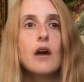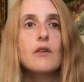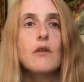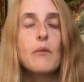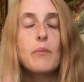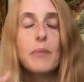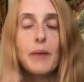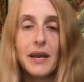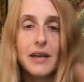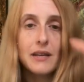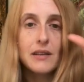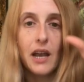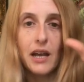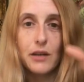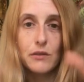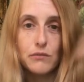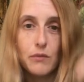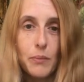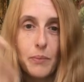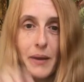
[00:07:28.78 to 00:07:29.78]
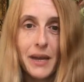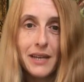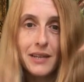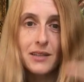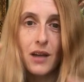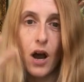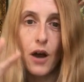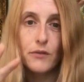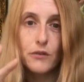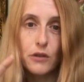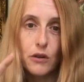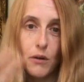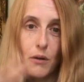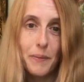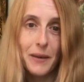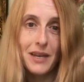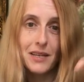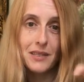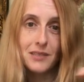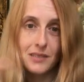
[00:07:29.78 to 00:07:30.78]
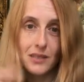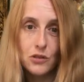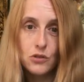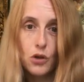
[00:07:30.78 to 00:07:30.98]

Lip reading: a repeated